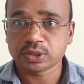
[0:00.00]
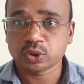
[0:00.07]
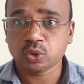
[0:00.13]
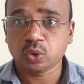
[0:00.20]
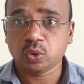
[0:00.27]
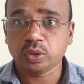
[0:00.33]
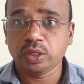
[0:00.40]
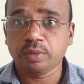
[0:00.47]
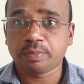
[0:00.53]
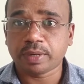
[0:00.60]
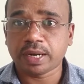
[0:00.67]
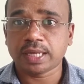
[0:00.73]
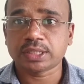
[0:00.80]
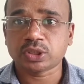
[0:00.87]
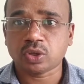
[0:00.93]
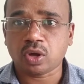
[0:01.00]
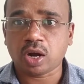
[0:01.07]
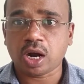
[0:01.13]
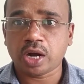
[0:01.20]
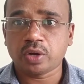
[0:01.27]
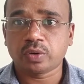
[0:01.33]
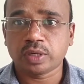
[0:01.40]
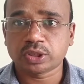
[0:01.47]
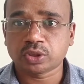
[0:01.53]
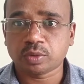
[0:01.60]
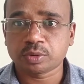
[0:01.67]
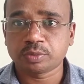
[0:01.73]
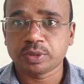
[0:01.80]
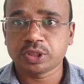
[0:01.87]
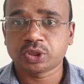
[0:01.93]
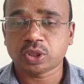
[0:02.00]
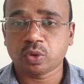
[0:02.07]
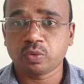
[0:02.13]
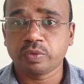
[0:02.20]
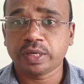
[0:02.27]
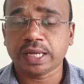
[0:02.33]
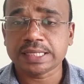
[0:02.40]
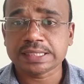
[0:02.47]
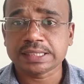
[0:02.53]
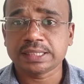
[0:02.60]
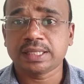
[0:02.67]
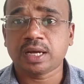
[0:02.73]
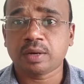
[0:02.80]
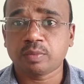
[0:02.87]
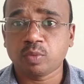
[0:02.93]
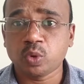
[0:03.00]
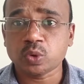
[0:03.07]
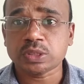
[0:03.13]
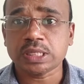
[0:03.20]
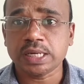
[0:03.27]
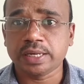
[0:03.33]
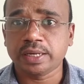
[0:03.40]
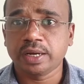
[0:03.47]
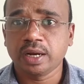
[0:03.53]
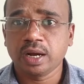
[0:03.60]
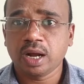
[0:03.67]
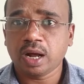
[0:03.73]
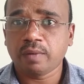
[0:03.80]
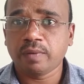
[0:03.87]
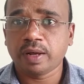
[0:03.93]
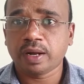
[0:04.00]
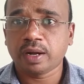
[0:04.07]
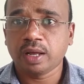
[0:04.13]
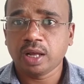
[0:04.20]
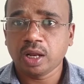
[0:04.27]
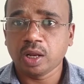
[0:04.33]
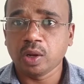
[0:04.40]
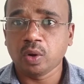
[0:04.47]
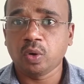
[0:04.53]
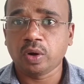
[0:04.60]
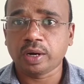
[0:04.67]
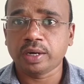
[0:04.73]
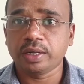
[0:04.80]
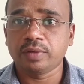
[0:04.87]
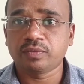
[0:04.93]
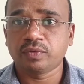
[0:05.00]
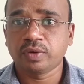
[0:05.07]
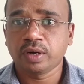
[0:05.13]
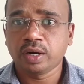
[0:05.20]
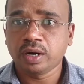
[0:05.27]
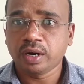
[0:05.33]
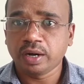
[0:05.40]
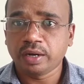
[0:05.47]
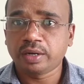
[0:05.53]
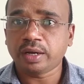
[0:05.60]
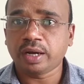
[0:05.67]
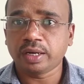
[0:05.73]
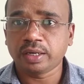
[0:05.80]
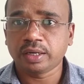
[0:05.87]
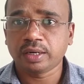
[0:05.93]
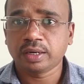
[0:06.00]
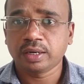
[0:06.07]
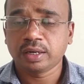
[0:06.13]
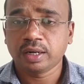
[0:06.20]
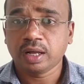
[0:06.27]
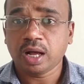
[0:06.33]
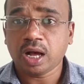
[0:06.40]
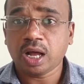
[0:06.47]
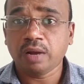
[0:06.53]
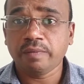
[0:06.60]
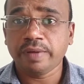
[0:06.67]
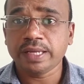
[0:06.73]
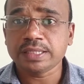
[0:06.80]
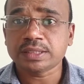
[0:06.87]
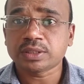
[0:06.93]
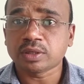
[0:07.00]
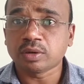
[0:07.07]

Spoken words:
So in production or articulation of speech sound, we can see that mostly our lower lip, tongue, always